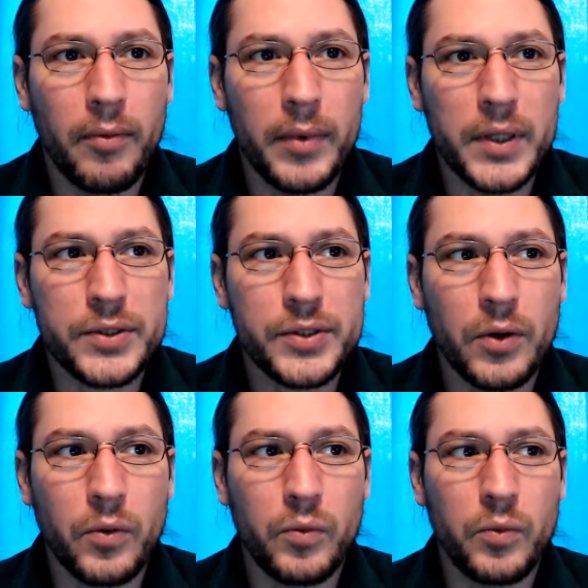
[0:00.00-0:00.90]
So
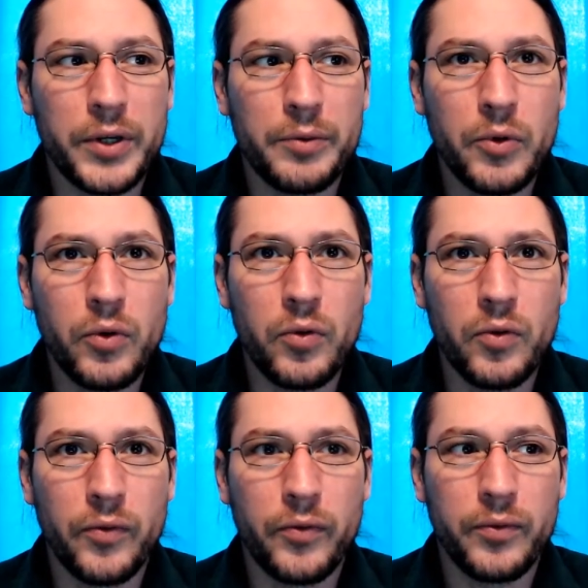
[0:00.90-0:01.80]
when you
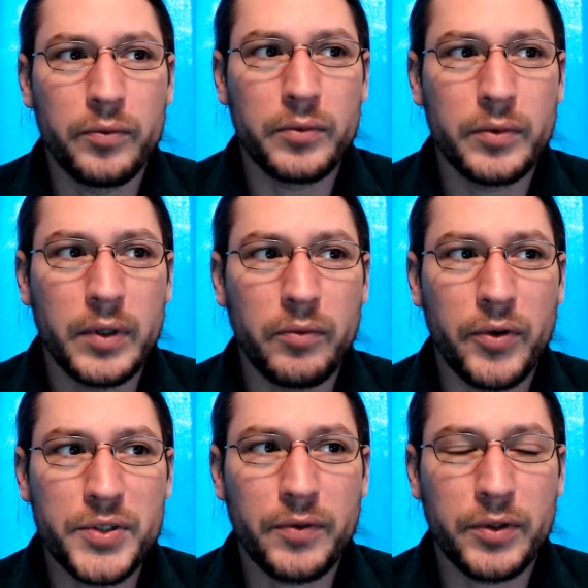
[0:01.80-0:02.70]
move,
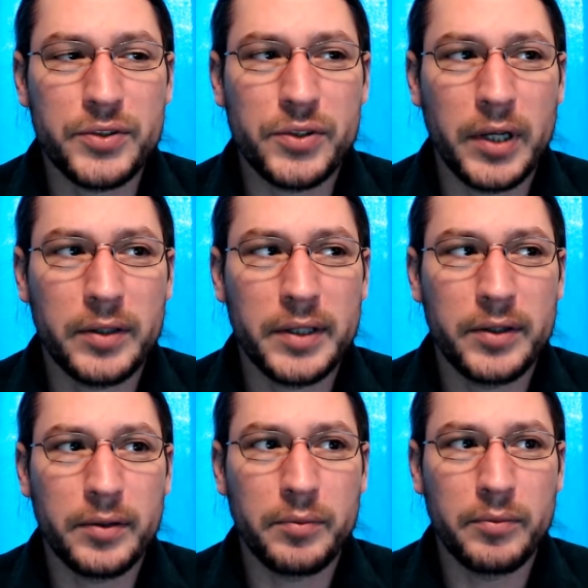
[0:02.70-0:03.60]
first of all, did you not think
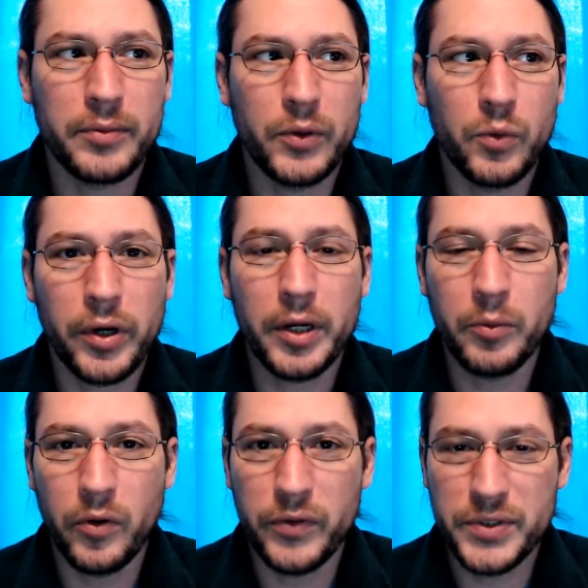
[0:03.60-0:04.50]
that you were going to
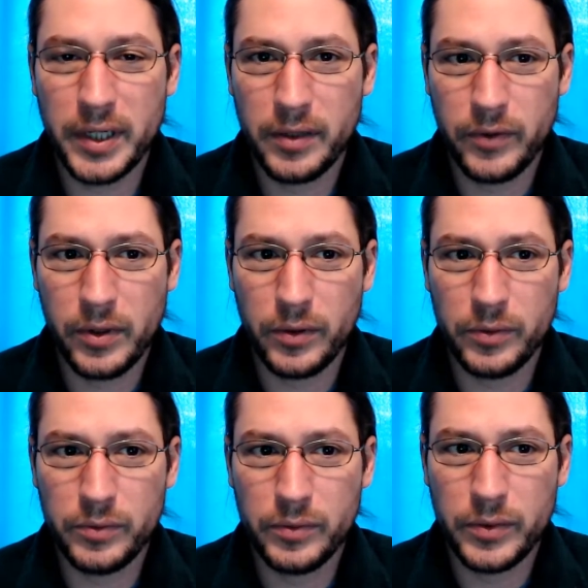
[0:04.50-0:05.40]
move? And second of all,
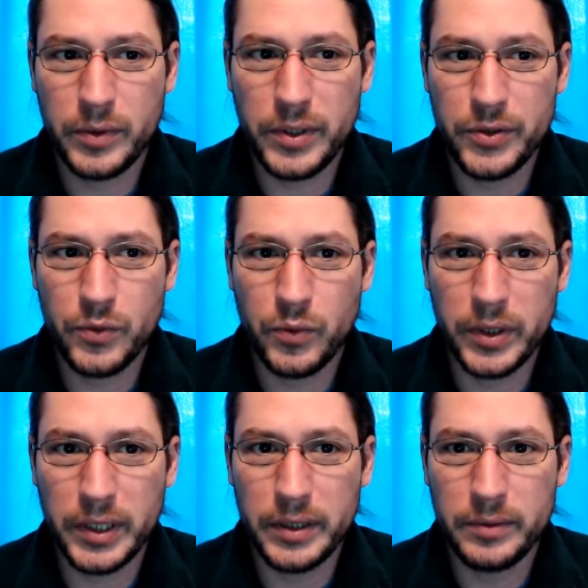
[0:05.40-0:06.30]
were you
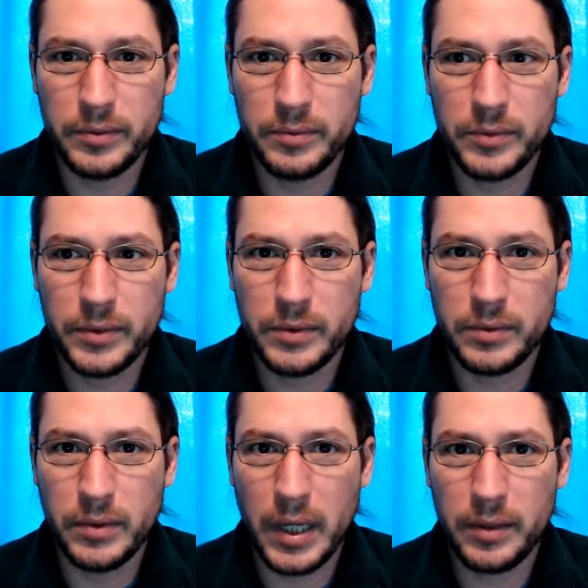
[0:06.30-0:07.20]
really
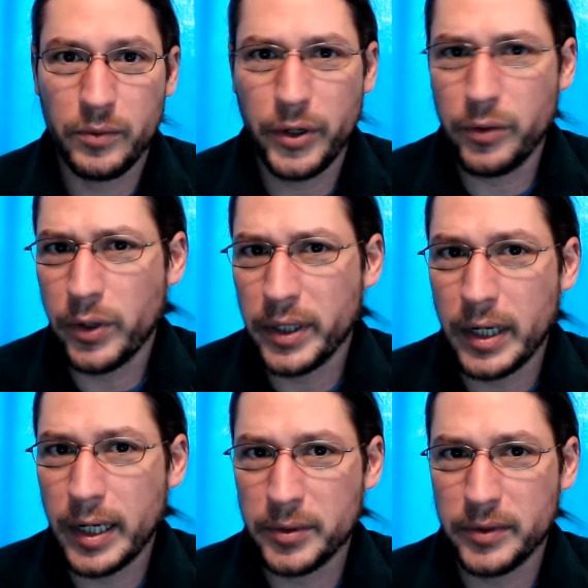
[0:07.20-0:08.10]
not
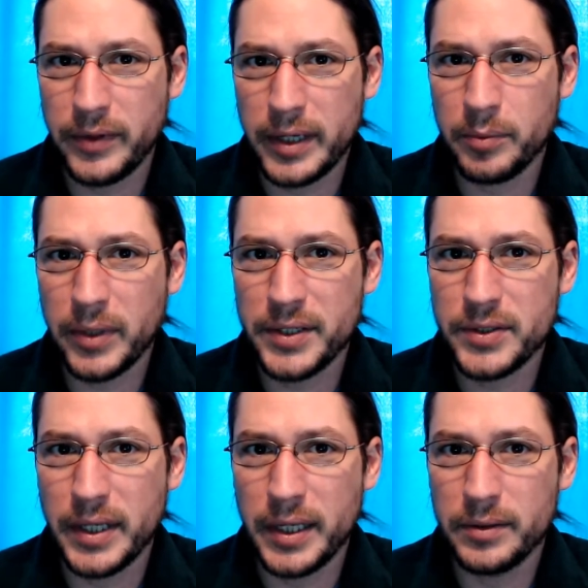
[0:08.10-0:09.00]
able to find a place
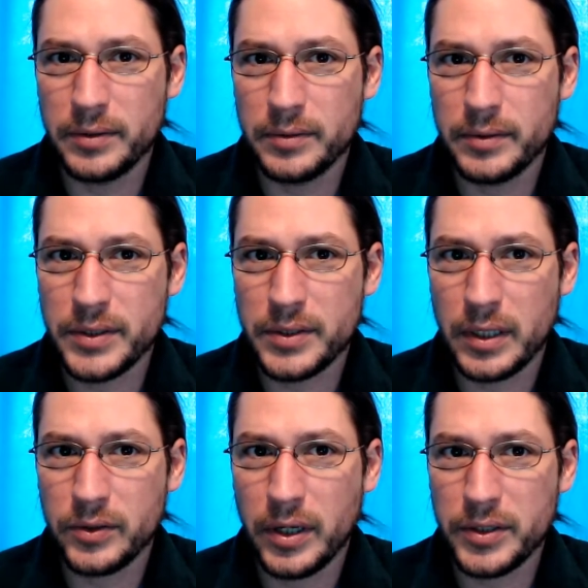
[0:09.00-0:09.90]
that doesn't allow
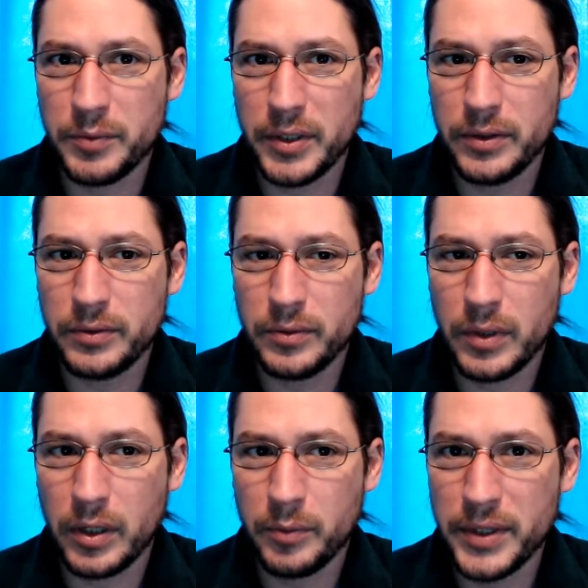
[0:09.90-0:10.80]
dogs? I mean, a
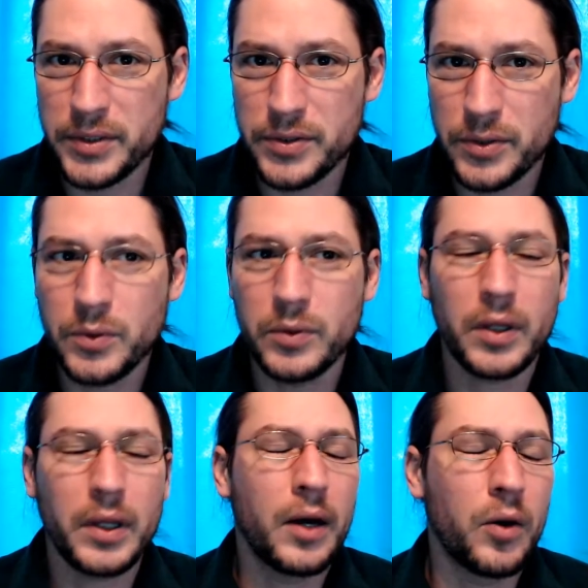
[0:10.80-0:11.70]
lot of places do
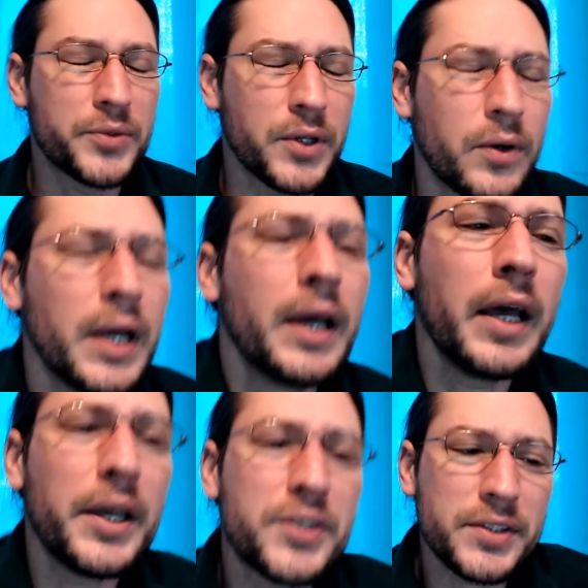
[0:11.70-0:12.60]
allow them. So
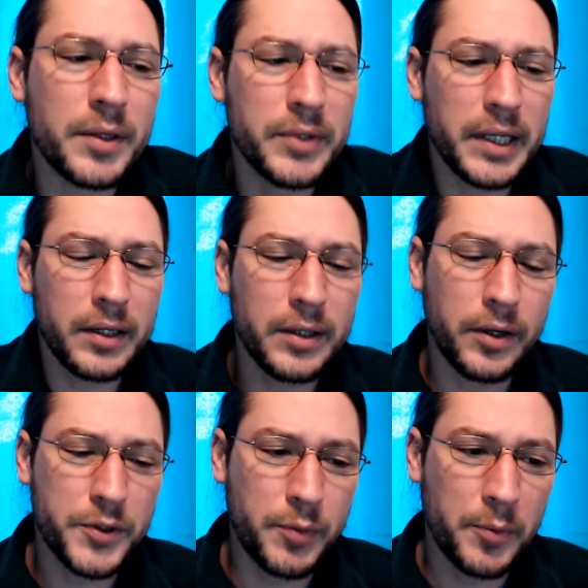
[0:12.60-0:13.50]
it's just something that it
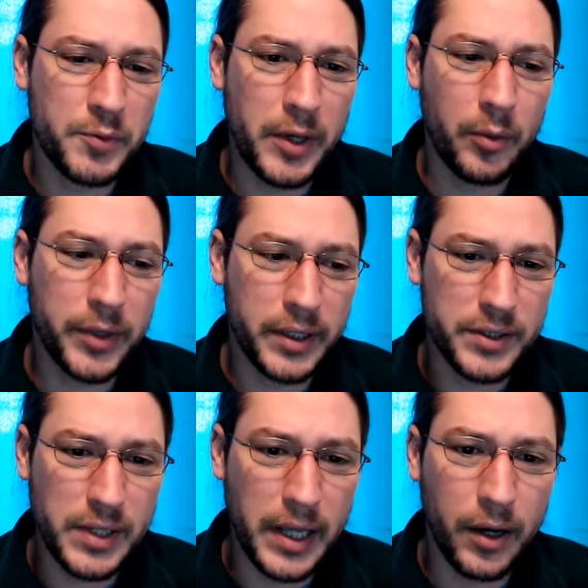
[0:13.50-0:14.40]
always bumps me out because
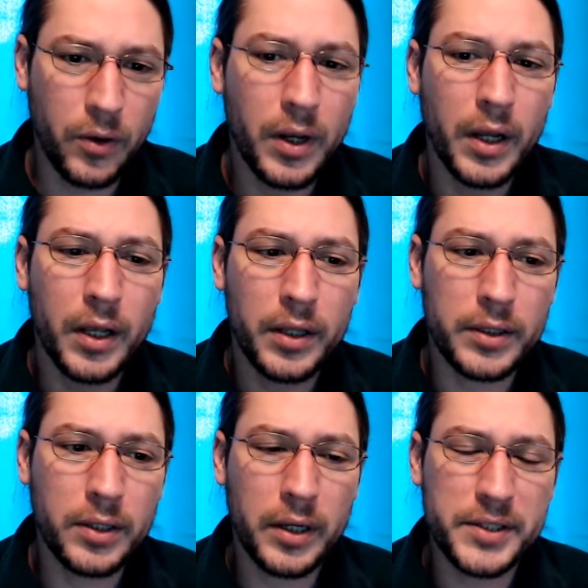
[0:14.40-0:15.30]
now the
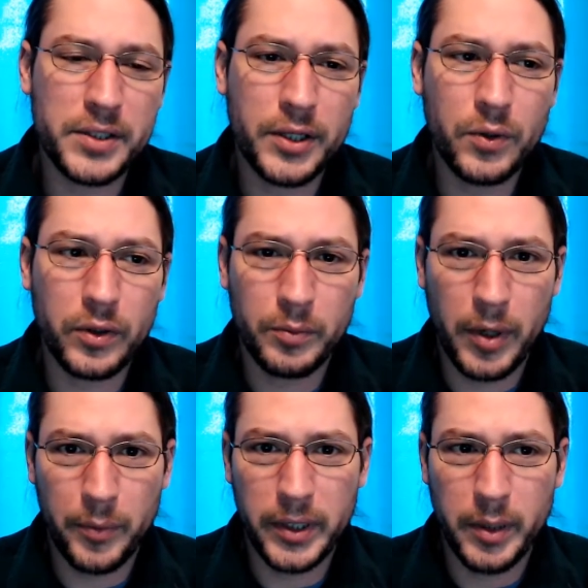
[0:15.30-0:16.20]
dog isn't a cute little
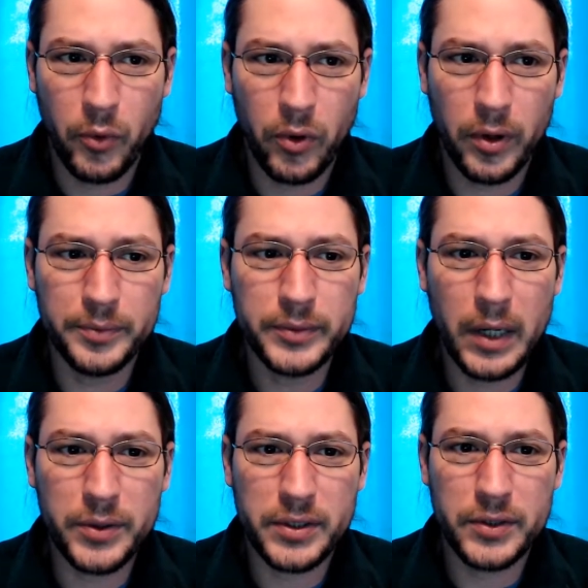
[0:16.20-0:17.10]
puppy anymore. Now
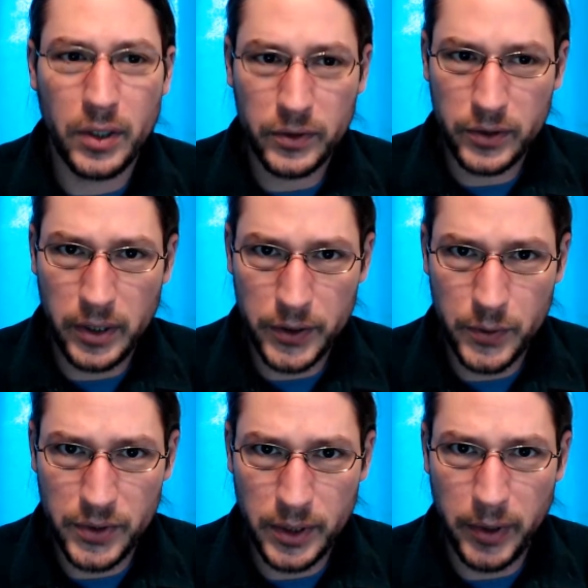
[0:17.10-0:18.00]
it's an adult dog, so
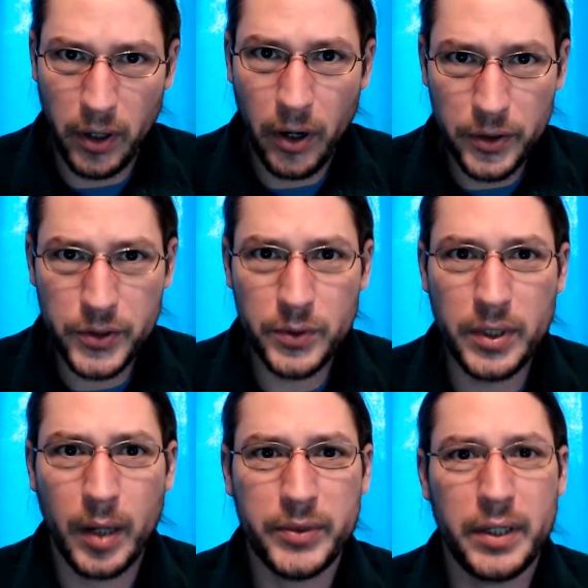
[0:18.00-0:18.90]
it's going to be harder to
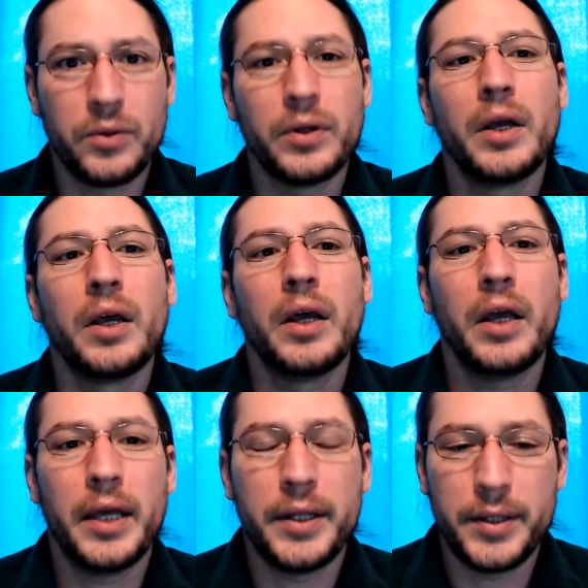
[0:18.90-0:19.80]
adopt out.
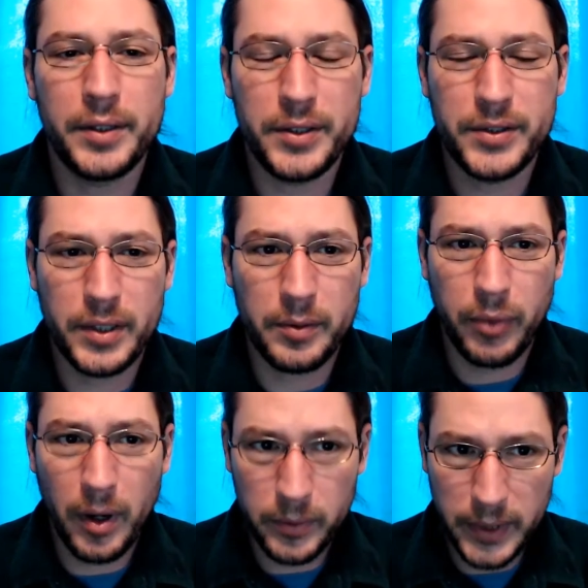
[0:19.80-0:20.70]
It is going to
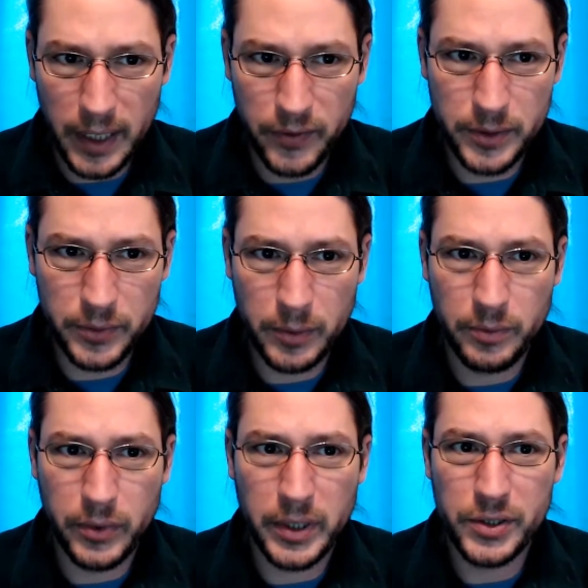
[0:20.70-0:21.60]
probably have some
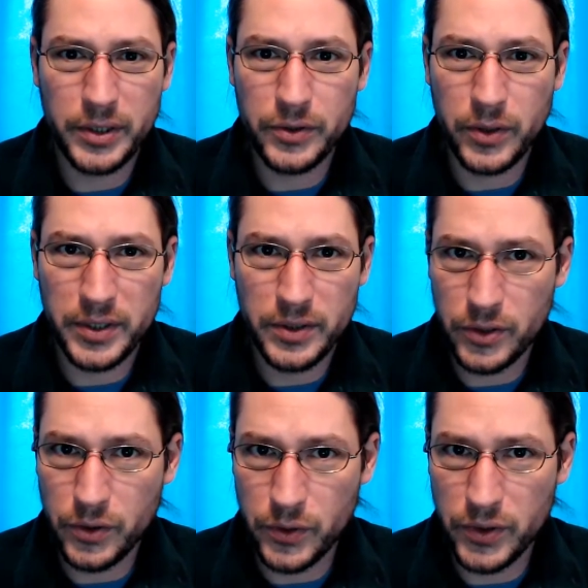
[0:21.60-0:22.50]
separation and trust
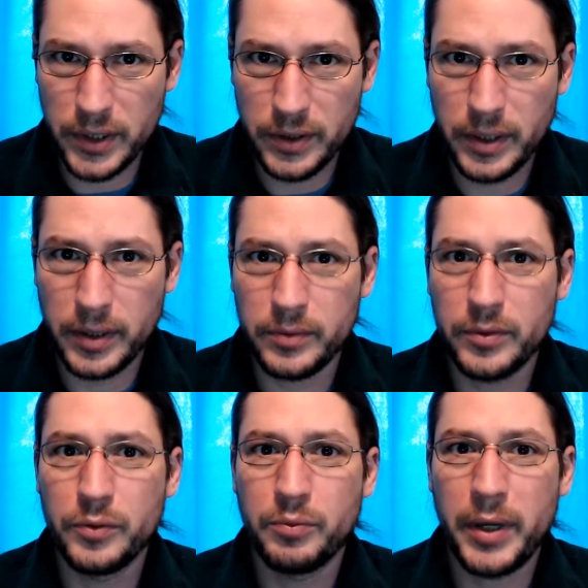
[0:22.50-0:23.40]
issues that the
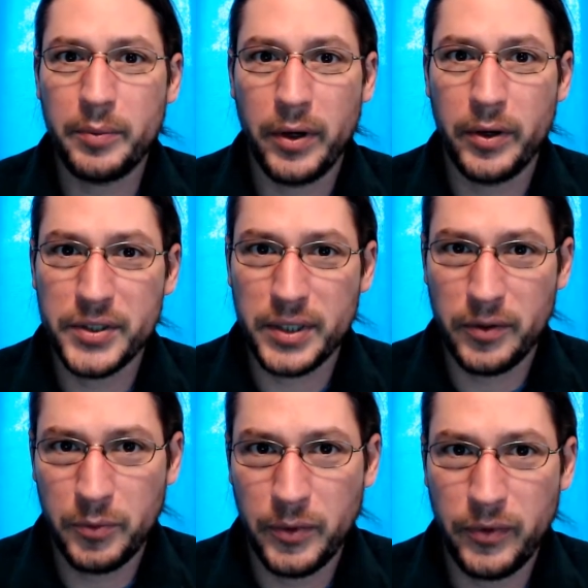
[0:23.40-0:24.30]
new pet parent is going to have
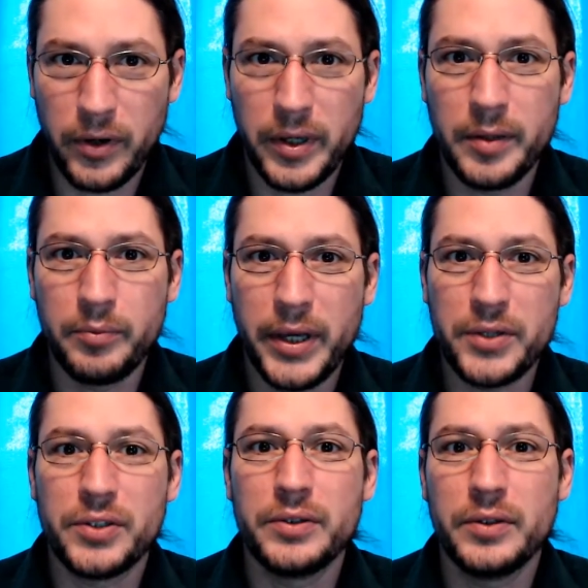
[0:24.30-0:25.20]
to be very
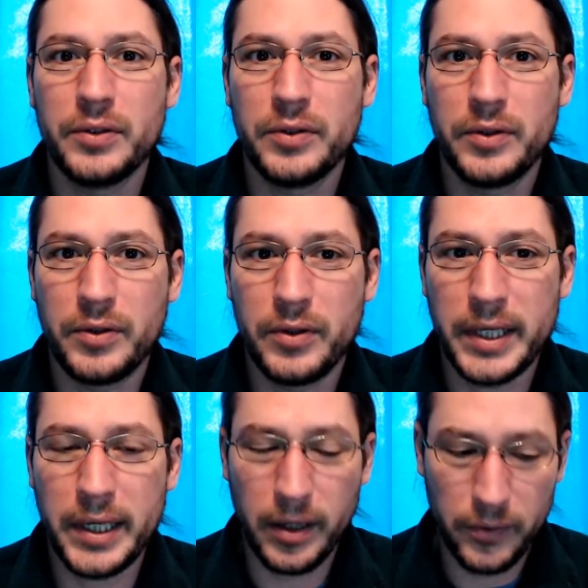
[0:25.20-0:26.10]
patient and
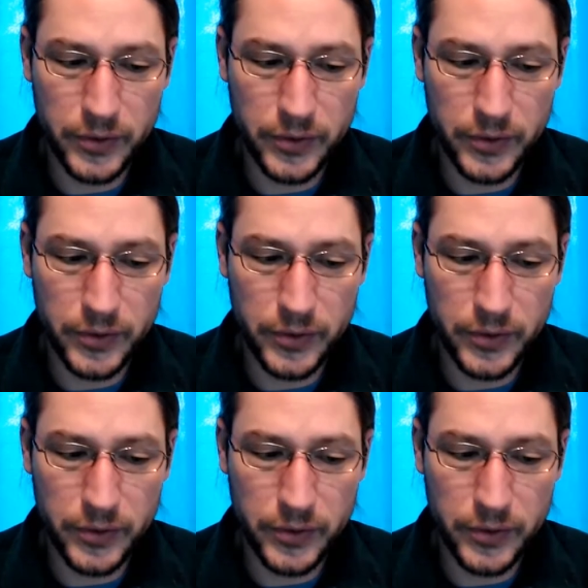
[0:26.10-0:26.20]
thinking of.